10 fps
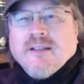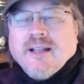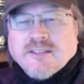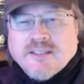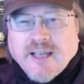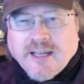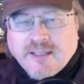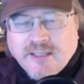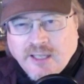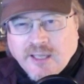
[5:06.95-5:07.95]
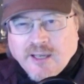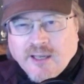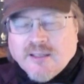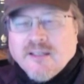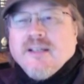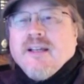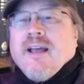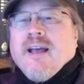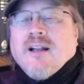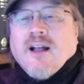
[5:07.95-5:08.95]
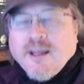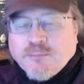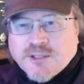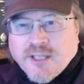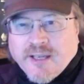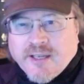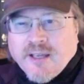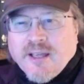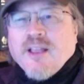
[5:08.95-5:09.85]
That's the idea. And I'm saying